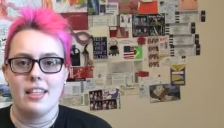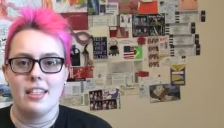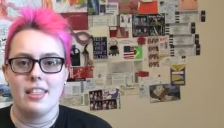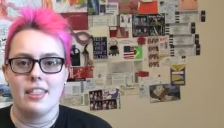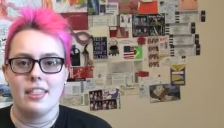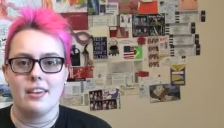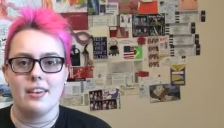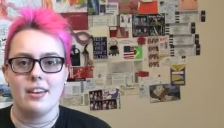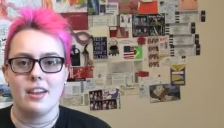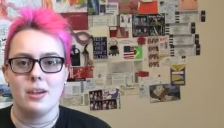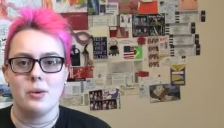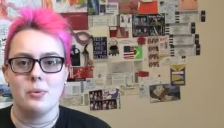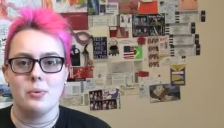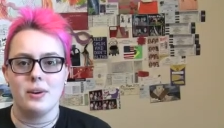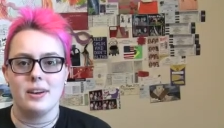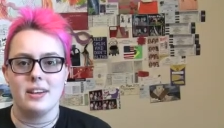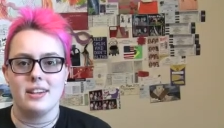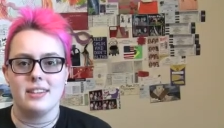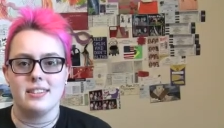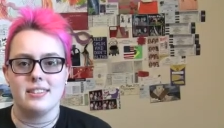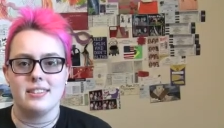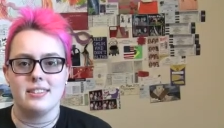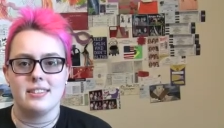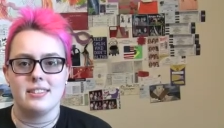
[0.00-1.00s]
There I
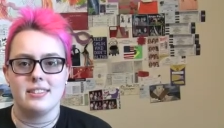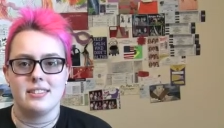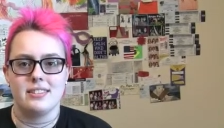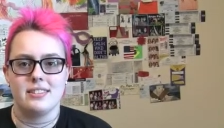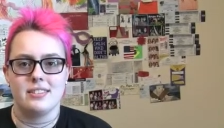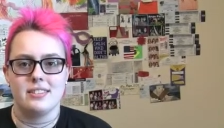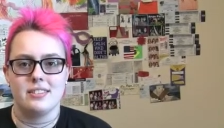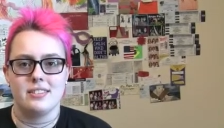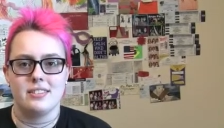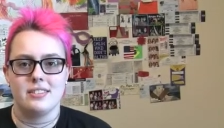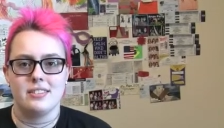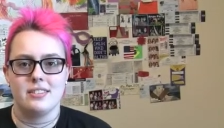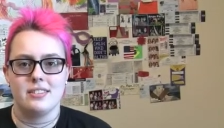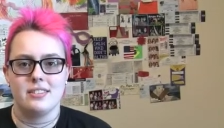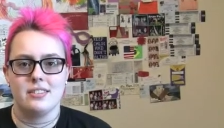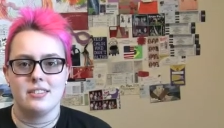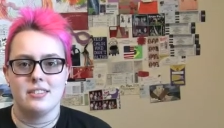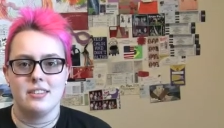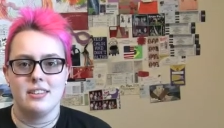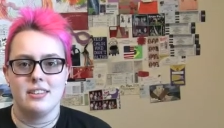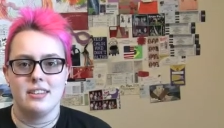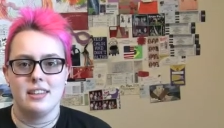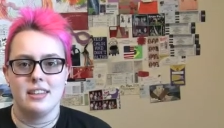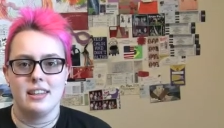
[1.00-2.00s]
was,
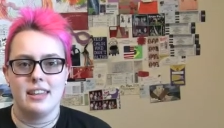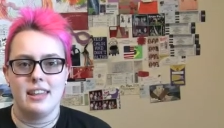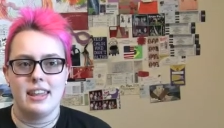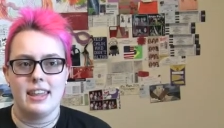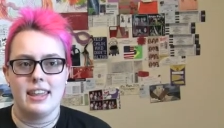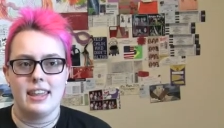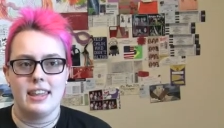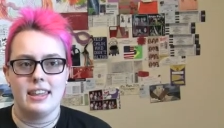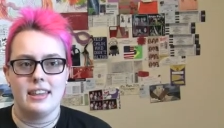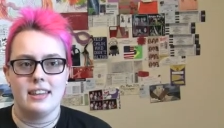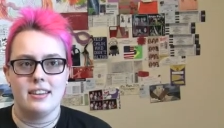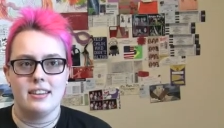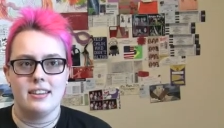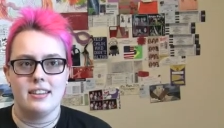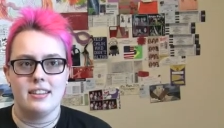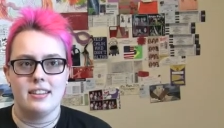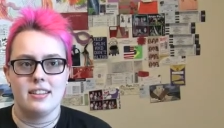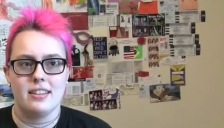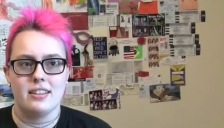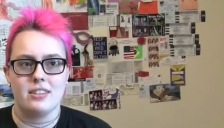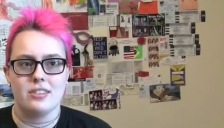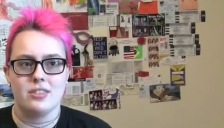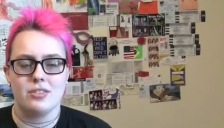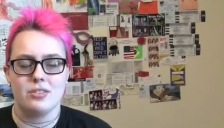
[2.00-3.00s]
in
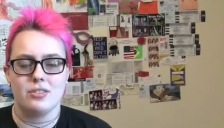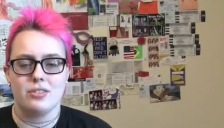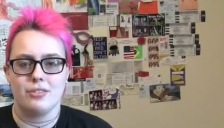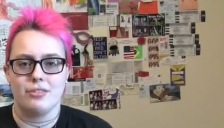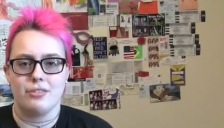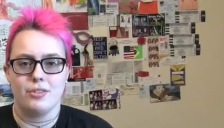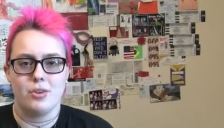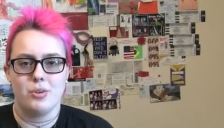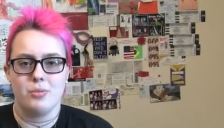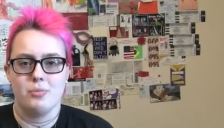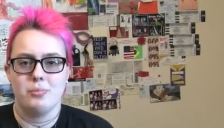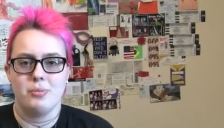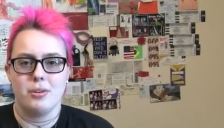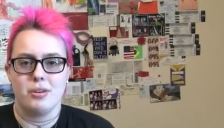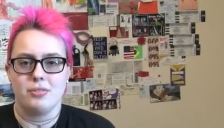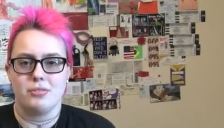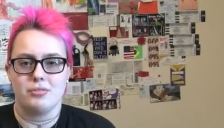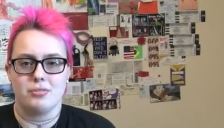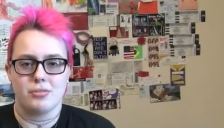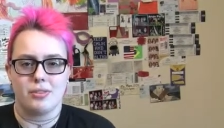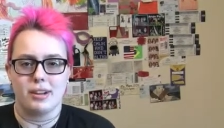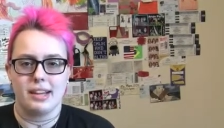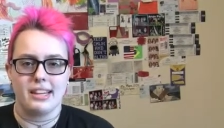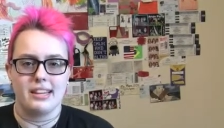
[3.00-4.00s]
this group
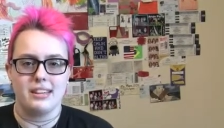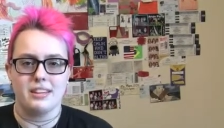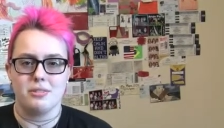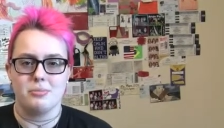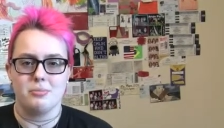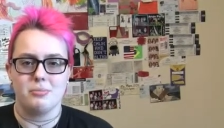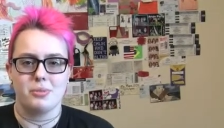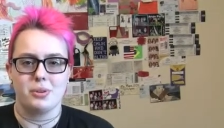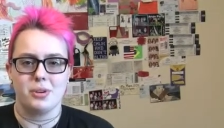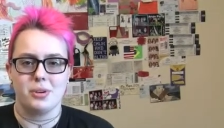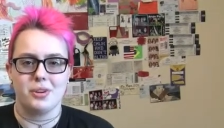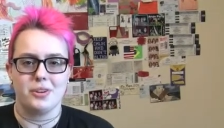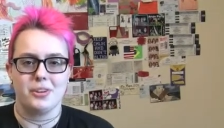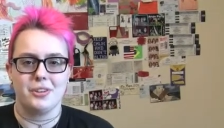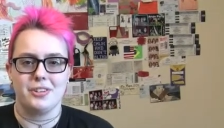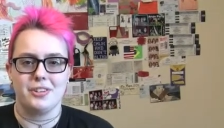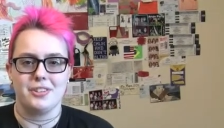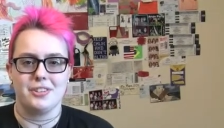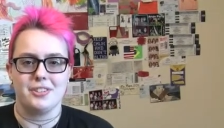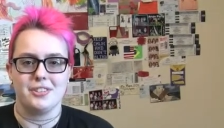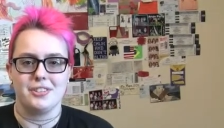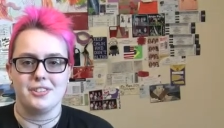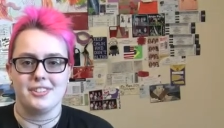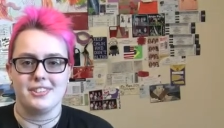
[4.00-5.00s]
of random
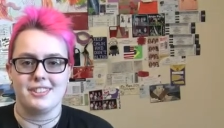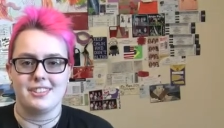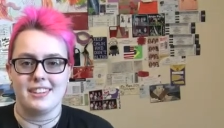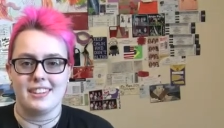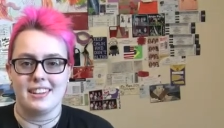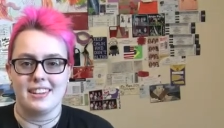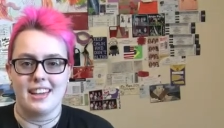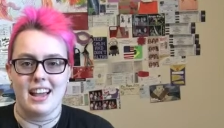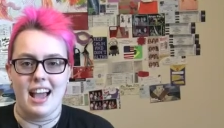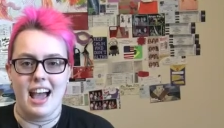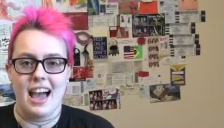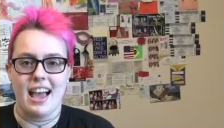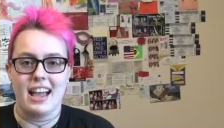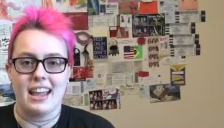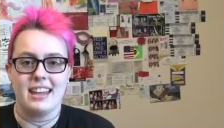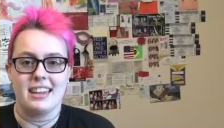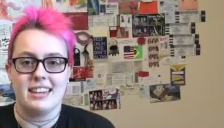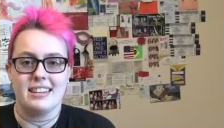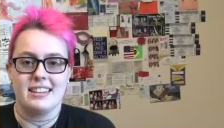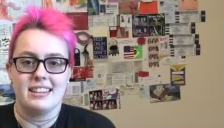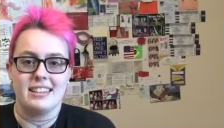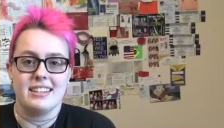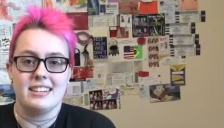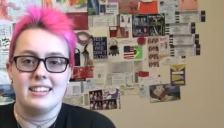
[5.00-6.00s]
girls that
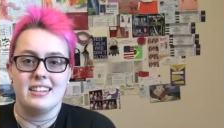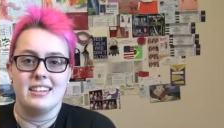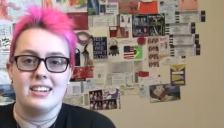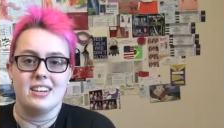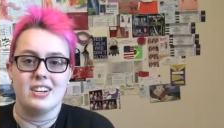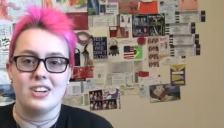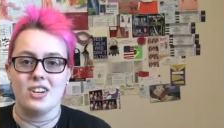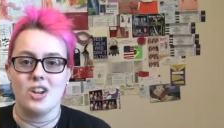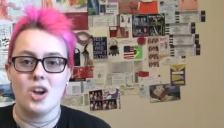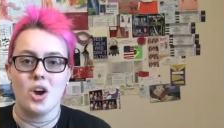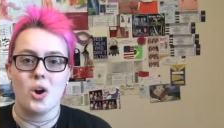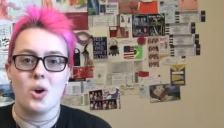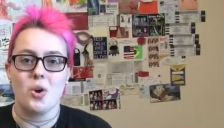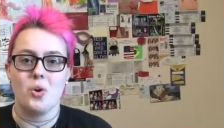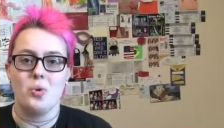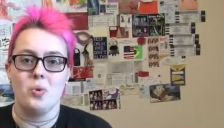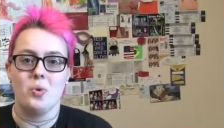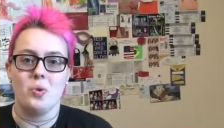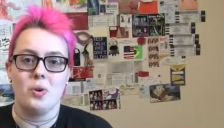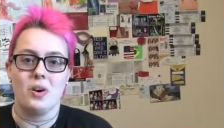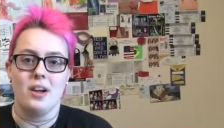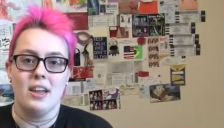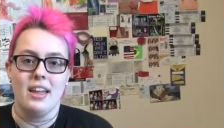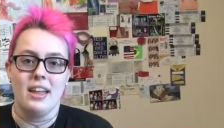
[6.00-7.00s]
I didn't
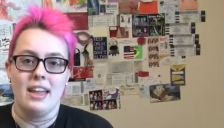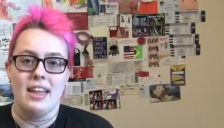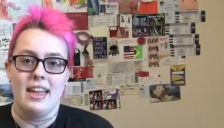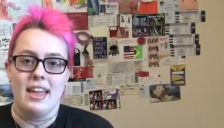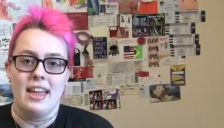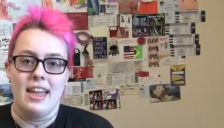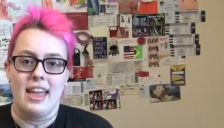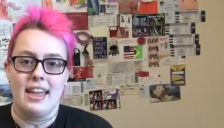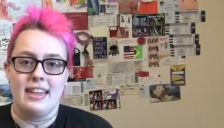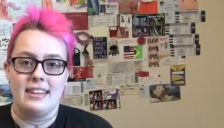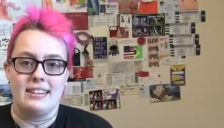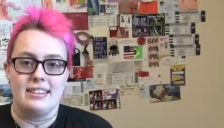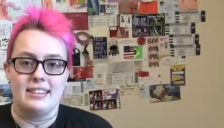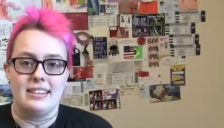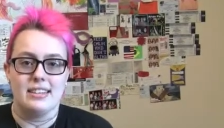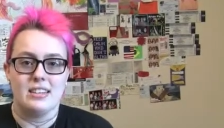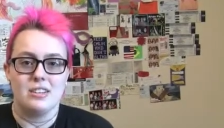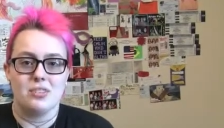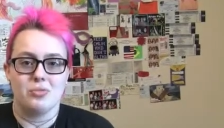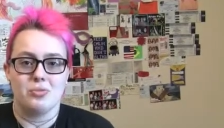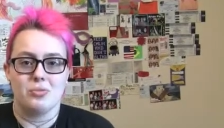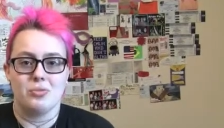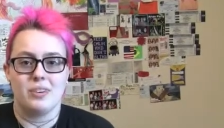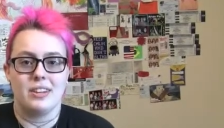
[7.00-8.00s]
know and
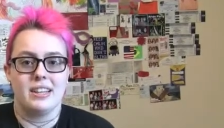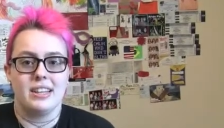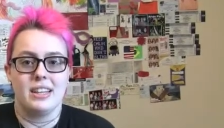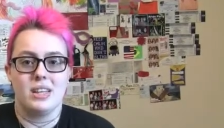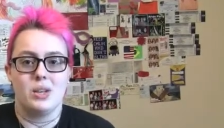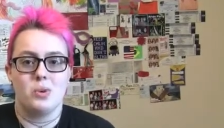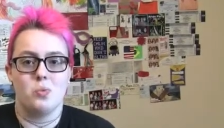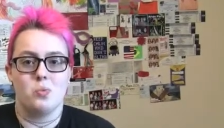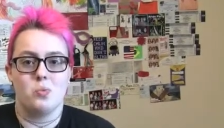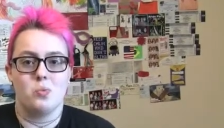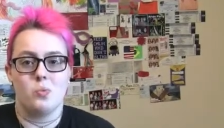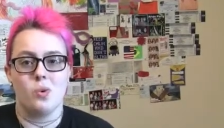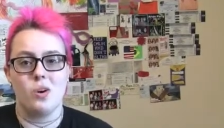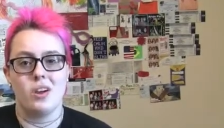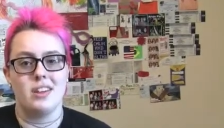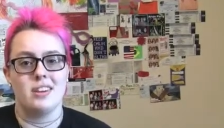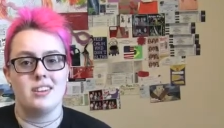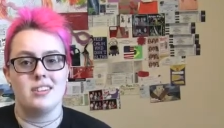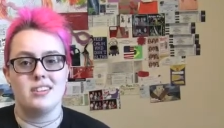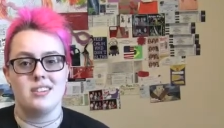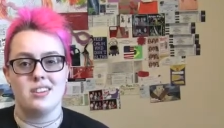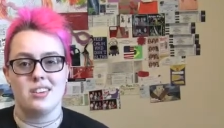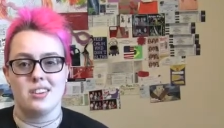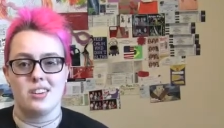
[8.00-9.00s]
didn't really want
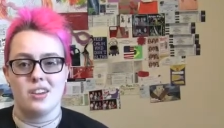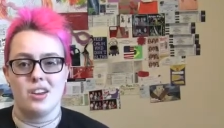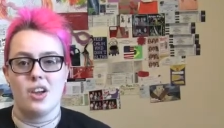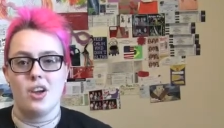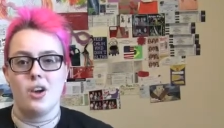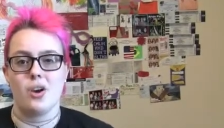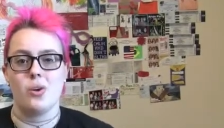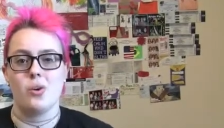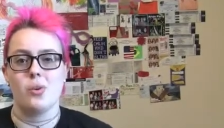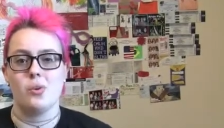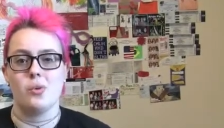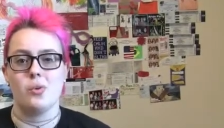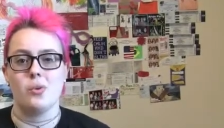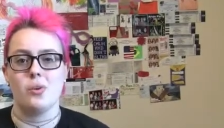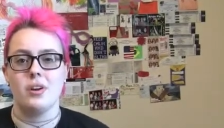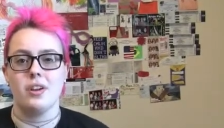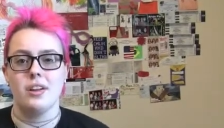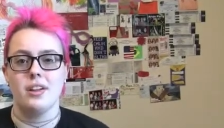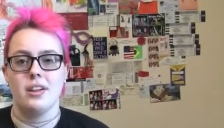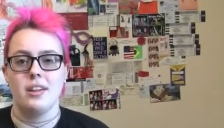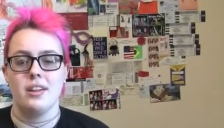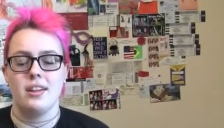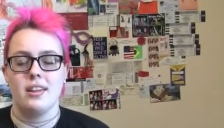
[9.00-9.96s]
to know,